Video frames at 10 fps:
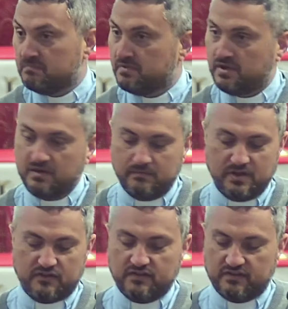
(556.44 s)
But in the
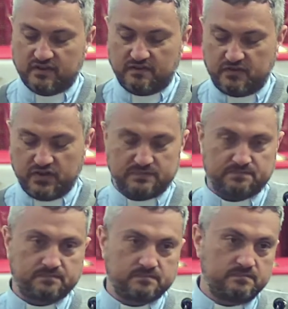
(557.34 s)
midst of suffering,
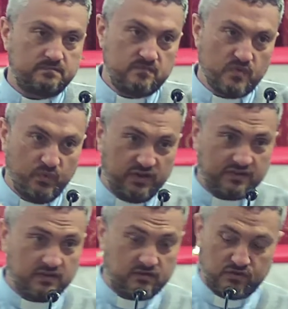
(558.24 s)
we
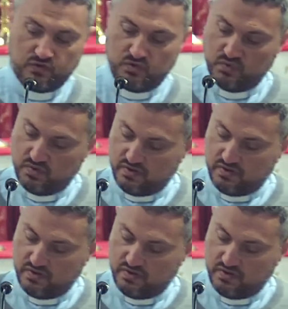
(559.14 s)
see two